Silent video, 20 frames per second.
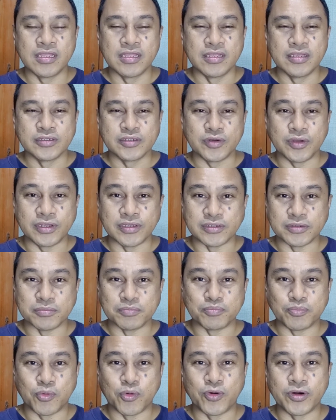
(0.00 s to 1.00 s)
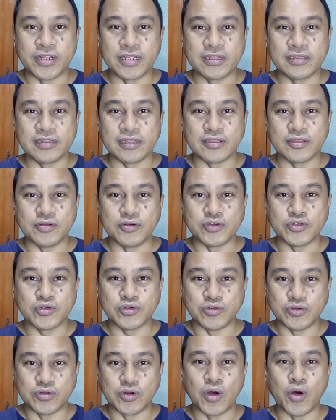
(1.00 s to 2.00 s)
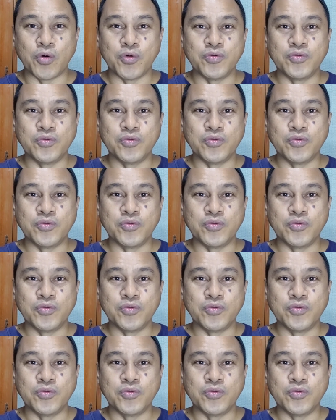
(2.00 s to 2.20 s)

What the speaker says: So it is important that you should know